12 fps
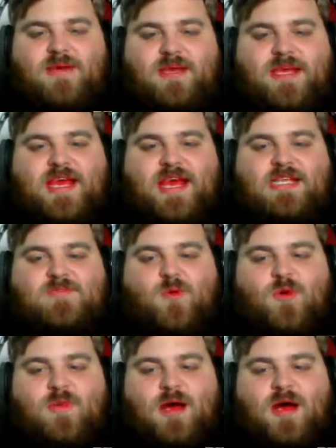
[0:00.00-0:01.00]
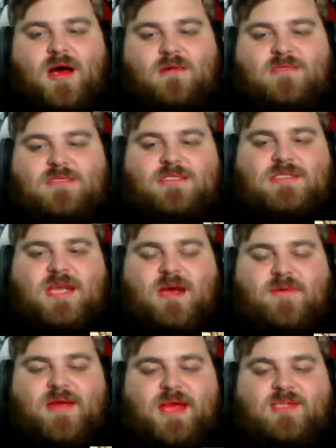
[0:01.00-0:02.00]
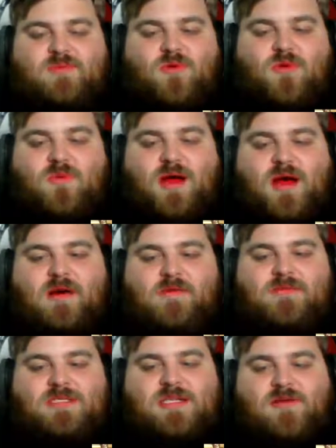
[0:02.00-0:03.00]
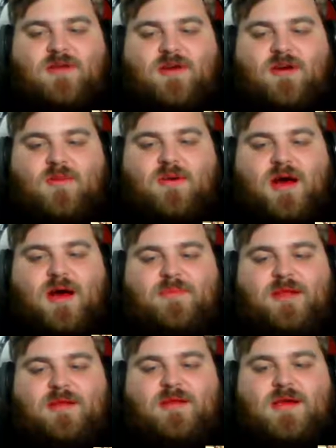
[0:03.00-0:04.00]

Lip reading: He has more pops. Tommy has more pops. They're all popping.